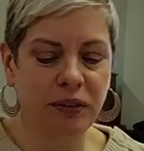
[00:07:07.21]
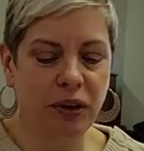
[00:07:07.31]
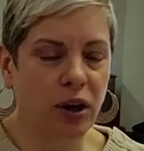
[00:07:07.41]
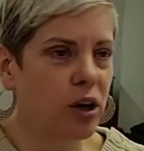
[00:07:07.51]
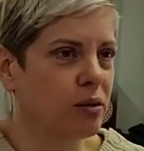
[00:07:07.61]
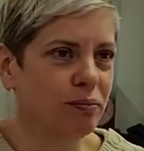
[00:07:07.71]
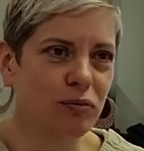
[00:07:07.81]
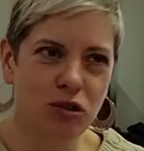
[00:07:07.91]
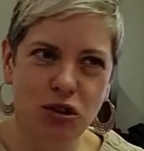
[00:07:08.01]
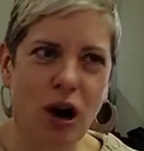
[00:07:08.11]
your heart
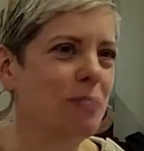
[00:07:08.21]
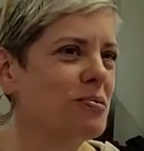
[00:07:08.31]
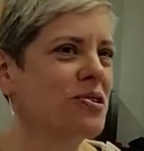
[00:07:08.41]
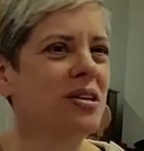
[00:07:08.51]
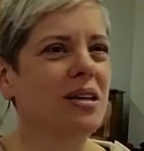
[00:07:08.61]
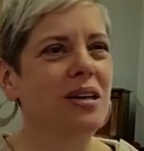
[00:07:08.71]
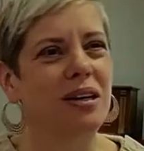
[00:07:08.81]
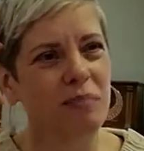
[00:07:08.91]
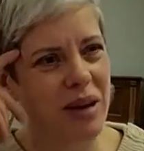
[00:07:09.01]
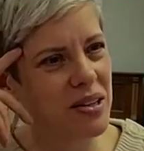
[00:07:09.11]
drops
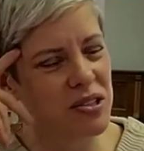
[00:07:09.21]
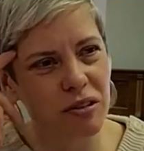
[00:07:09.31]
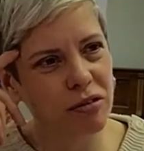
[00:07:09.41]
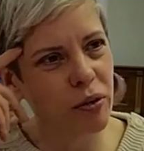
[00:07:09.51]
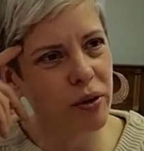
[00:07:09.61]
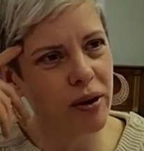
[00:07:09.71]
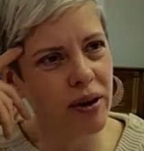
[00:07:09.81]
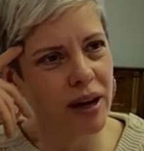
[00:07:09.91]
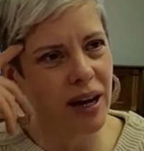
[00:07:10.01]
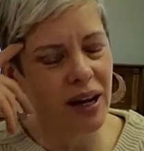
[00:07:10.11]
past the floor.